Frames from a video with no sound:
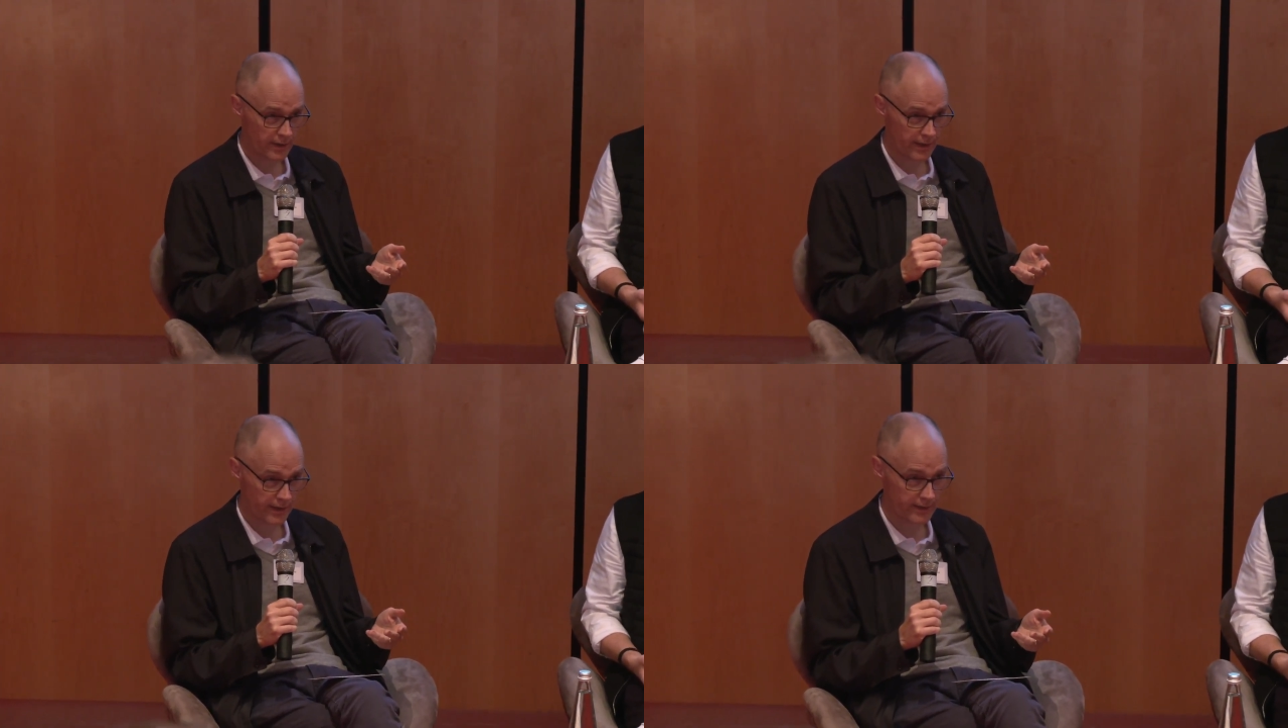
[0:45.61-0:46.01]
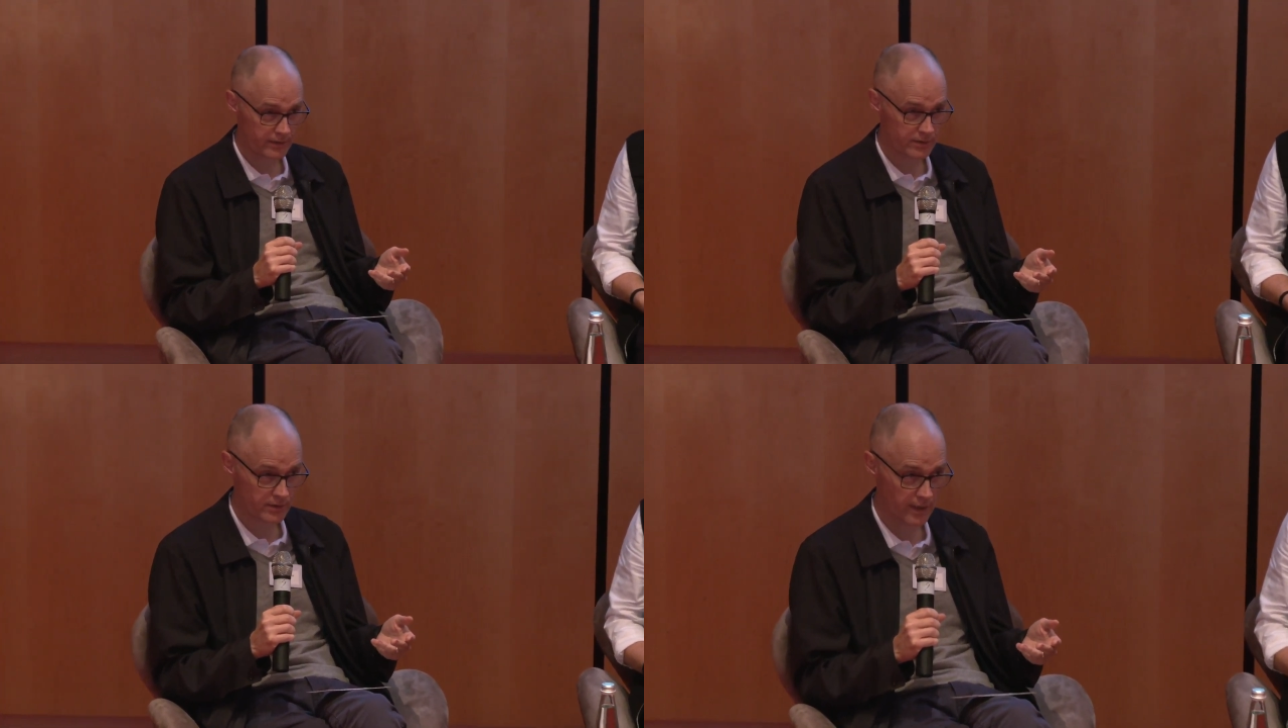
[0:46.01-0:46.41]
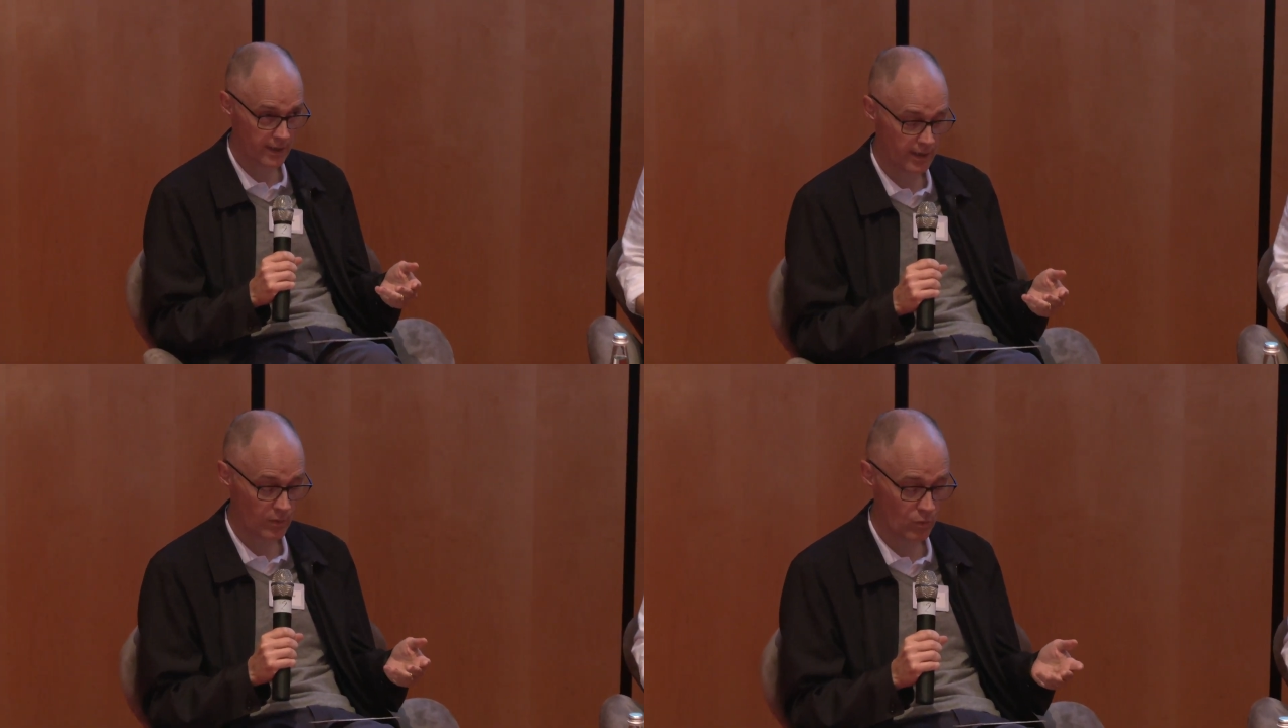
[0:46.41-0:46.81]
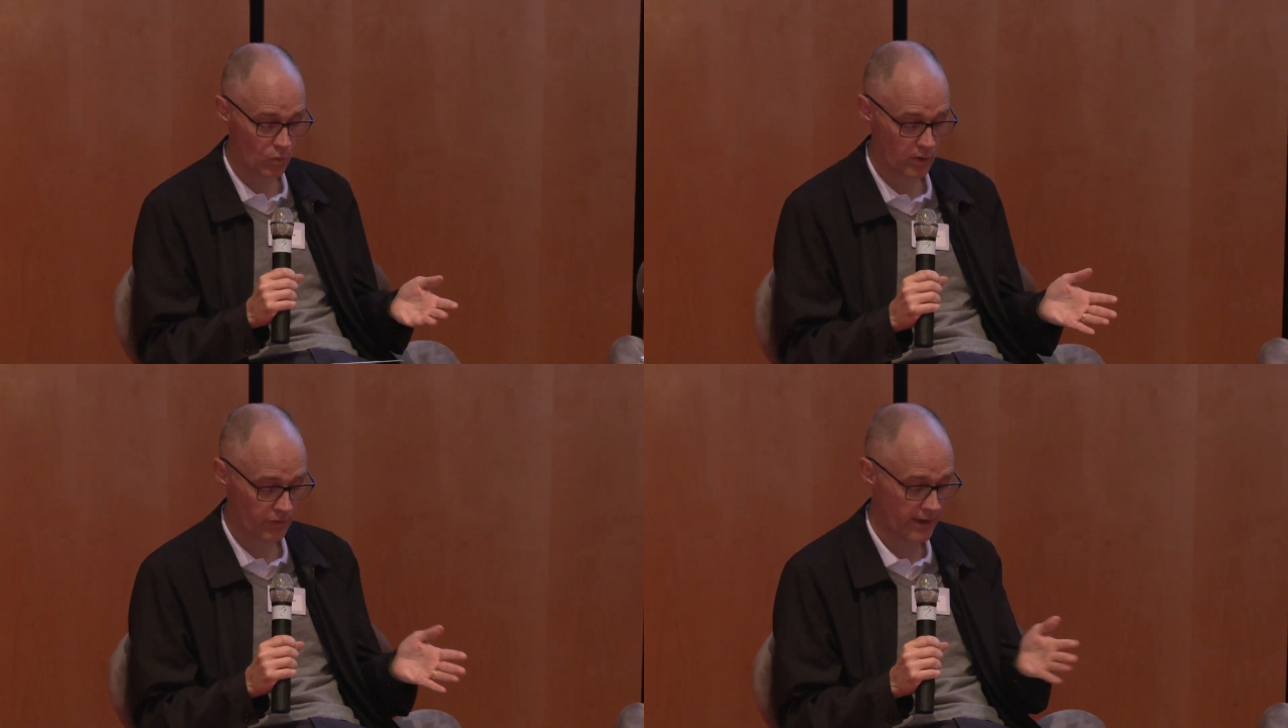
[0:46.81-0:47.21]
and
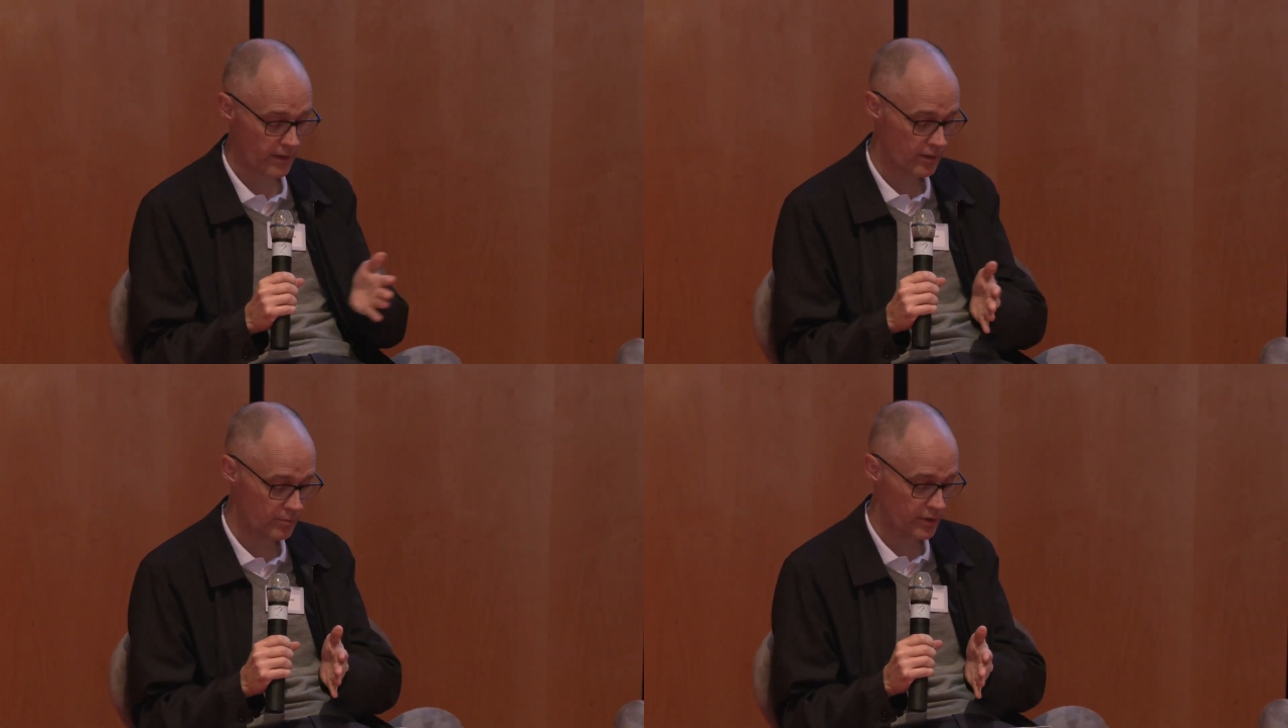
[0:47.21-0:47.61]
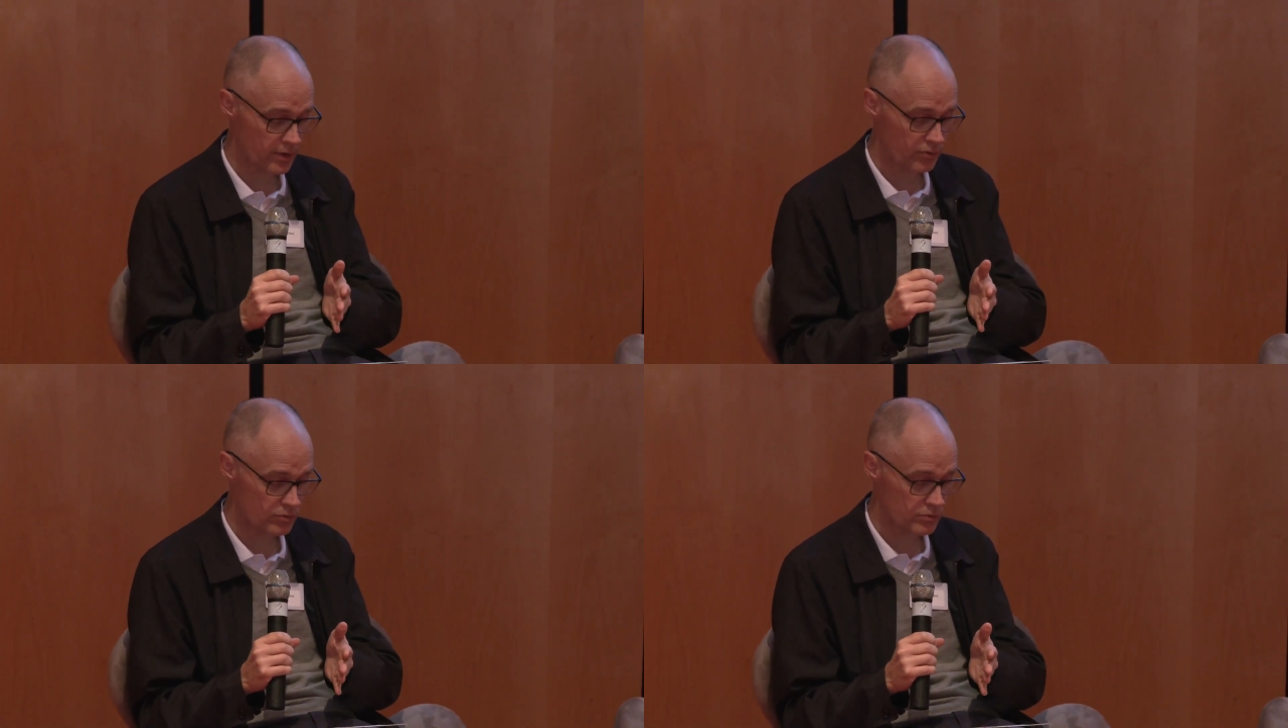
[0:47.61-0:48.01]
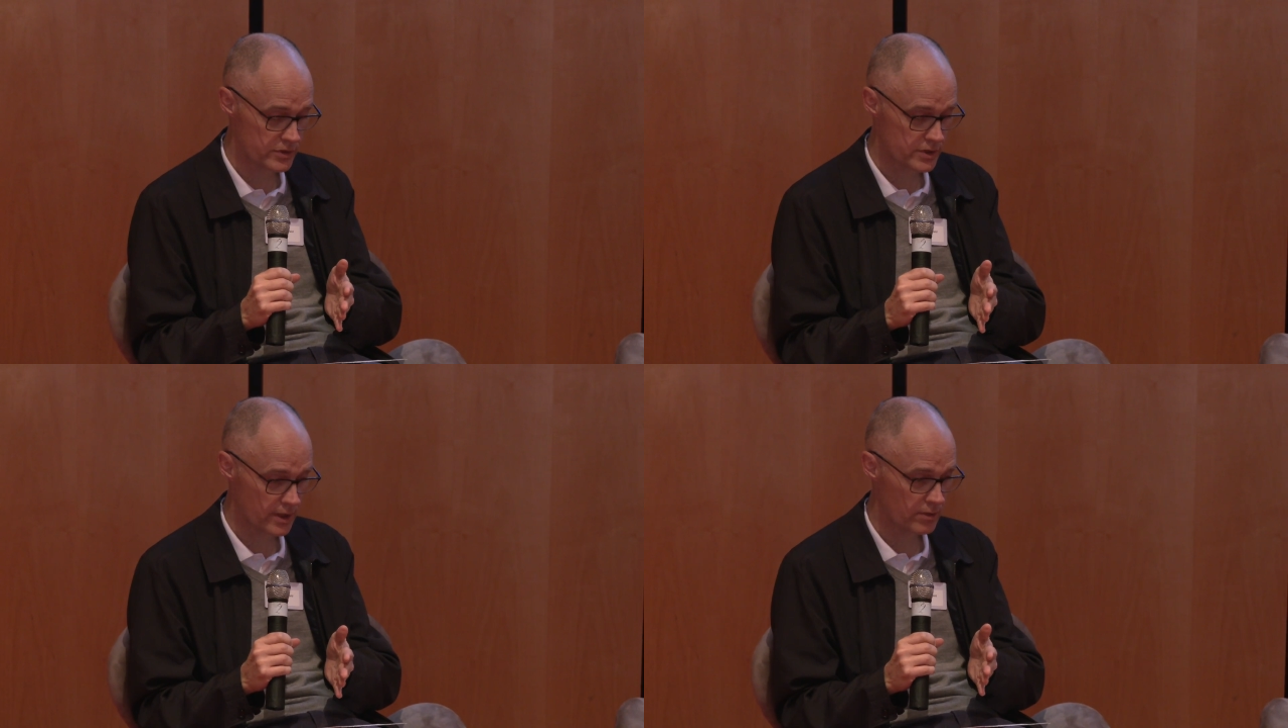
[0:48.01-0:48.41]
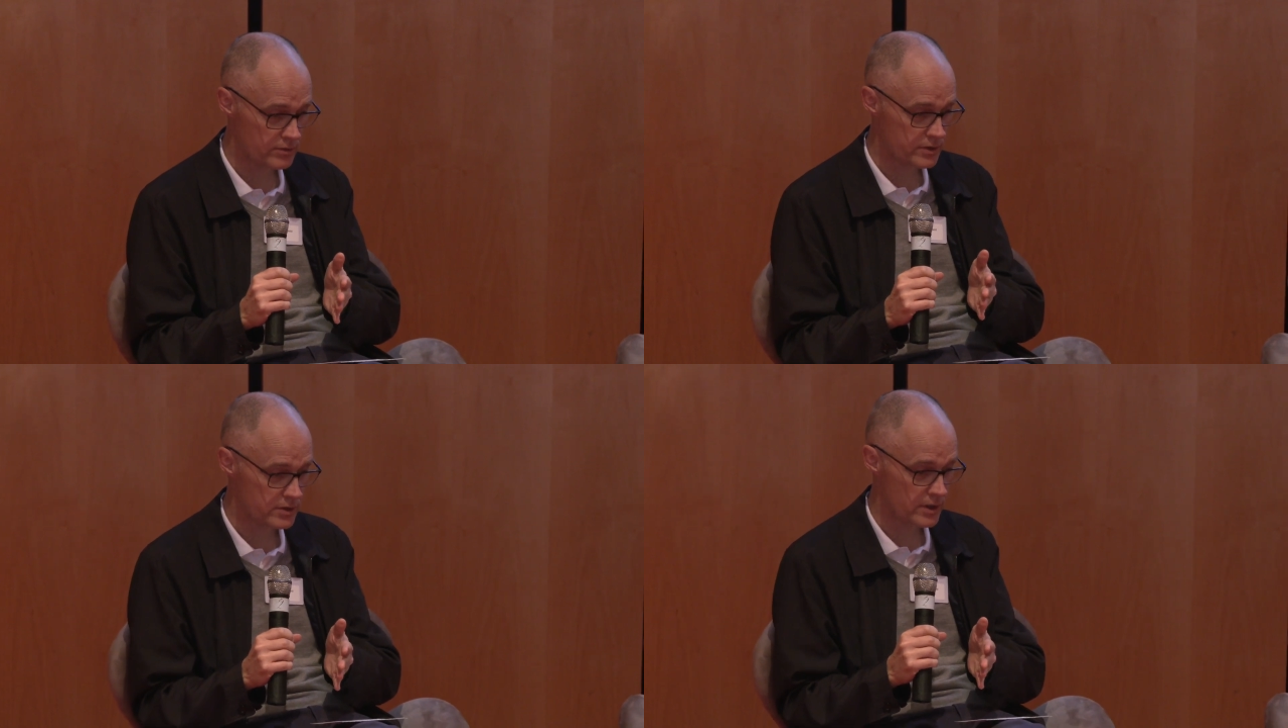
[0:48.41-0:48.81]
worked that company through a sale
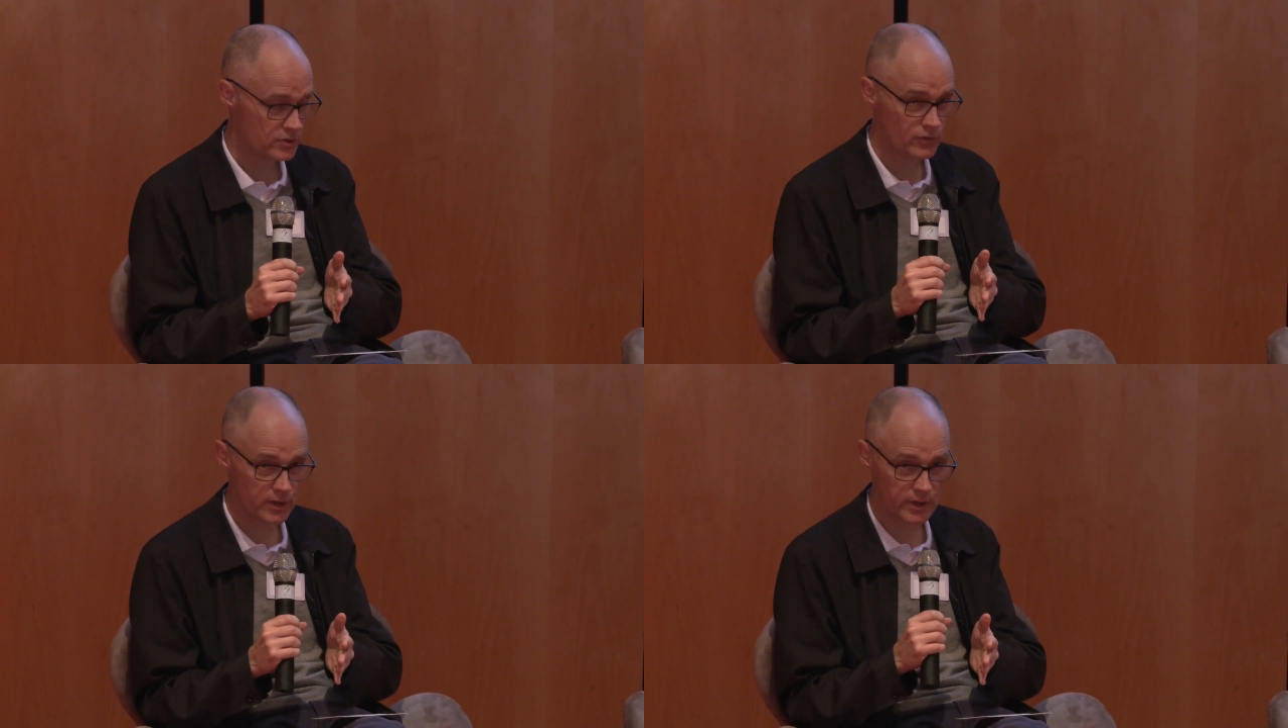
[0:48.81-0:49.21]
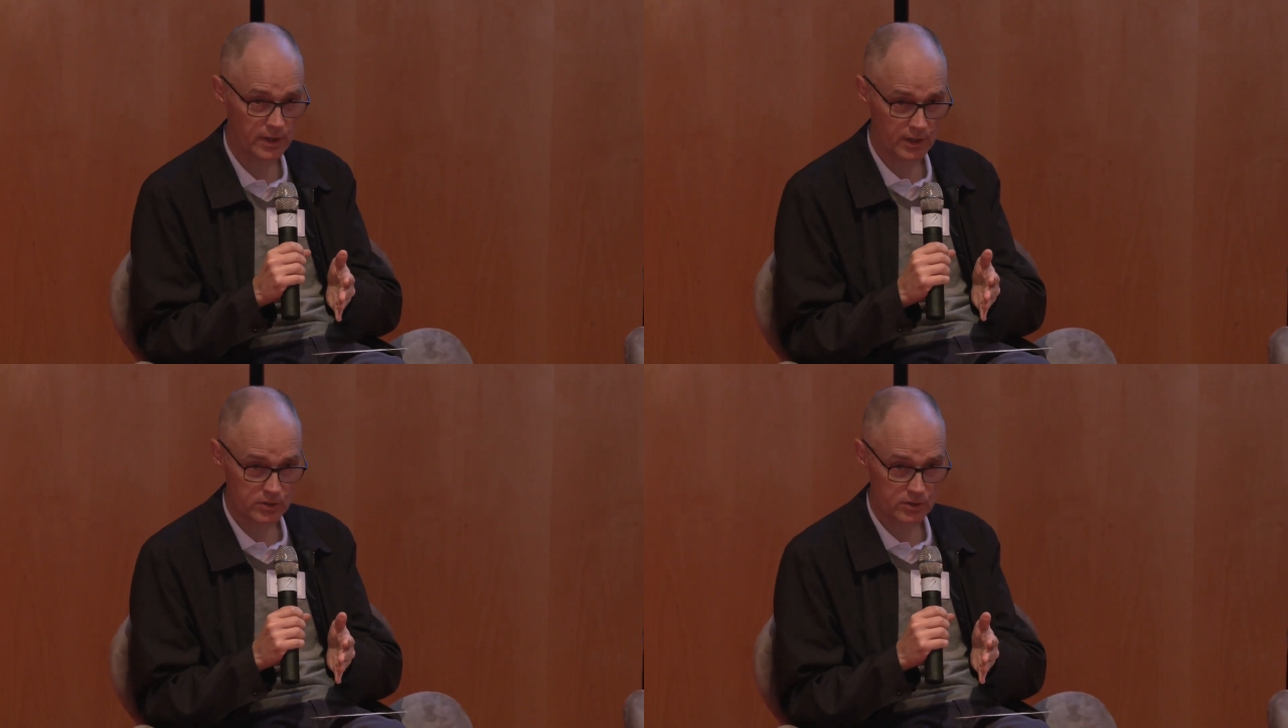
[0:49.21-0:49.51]
successfully.